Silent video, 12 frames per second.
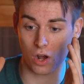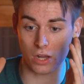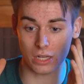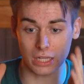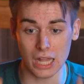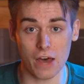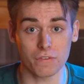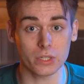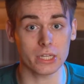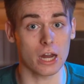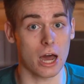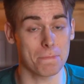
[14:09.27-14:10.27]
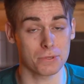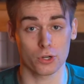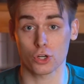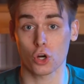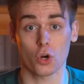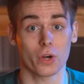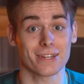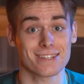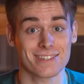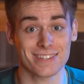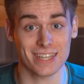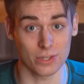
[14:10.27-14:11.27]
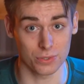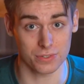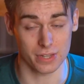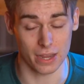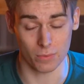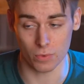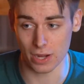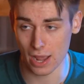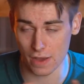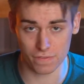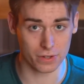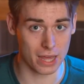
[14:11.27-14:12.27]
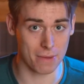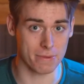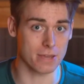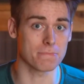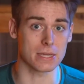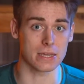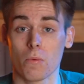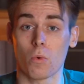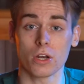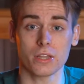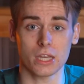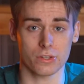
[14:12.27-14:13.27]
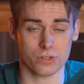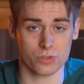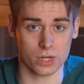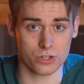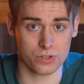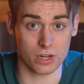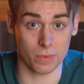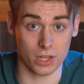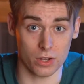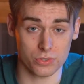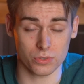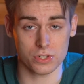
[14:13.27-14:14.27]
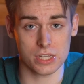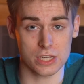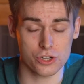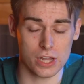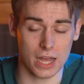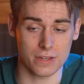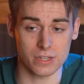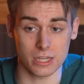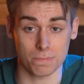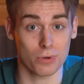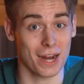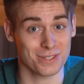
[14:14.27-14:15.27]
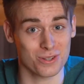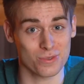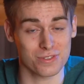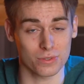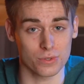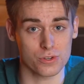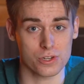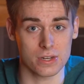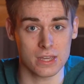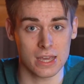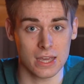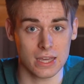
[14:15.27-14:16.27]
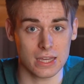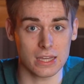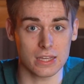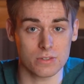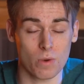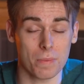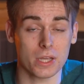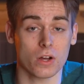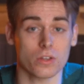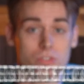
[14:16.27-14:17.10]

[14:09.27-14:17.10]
on leveling up your current skill set, whatever that may be. One of the other structures that we also teach as a practical solution is what we call